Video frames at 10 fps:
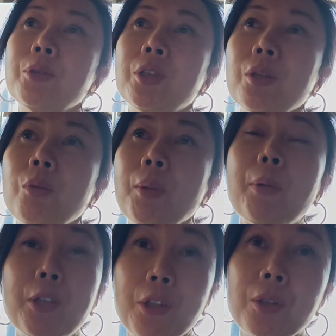So we
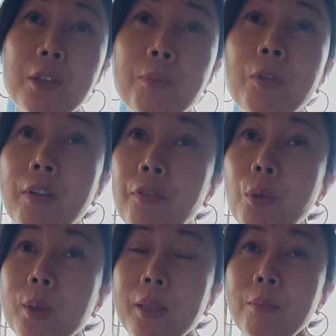produce movie
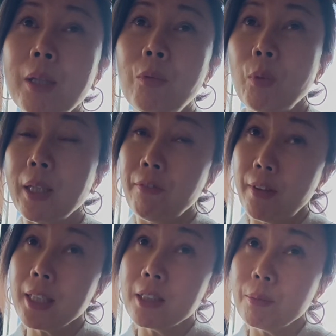for them, and we
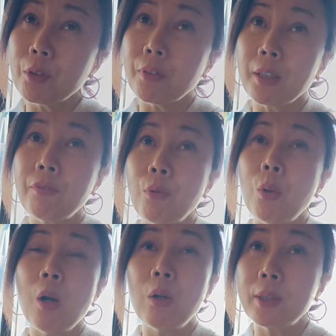invest movie
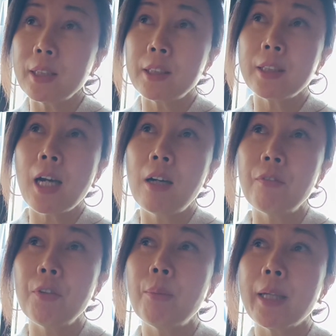for all these young
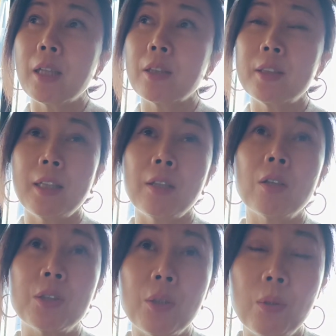filmmakers and
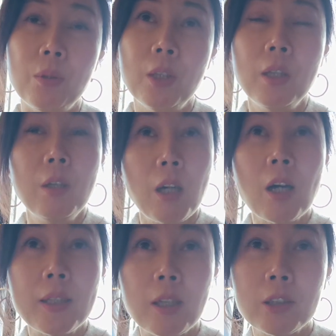also
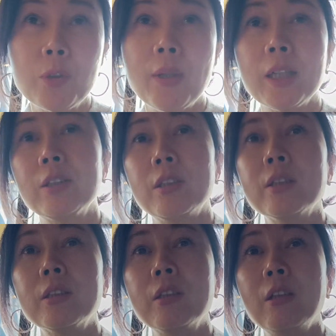art house
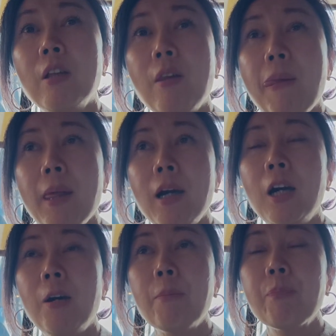directors.
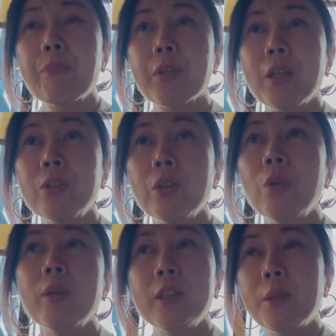
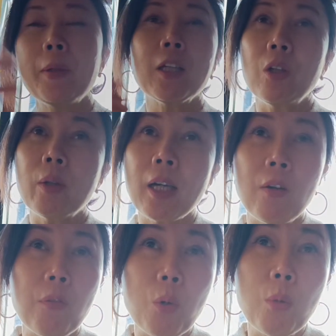So it's been going
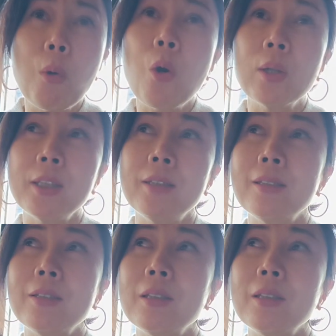on for more than